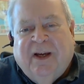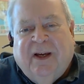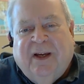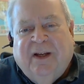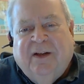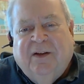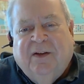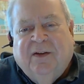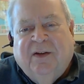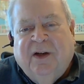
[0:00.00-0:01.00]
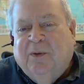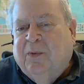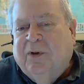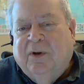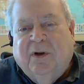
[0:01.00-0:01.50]
and
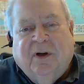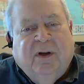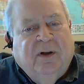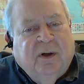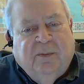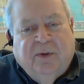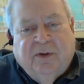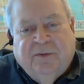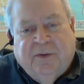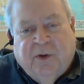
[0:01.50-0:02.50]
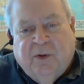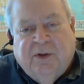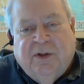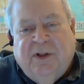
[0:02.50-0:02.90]
there were a number of folks.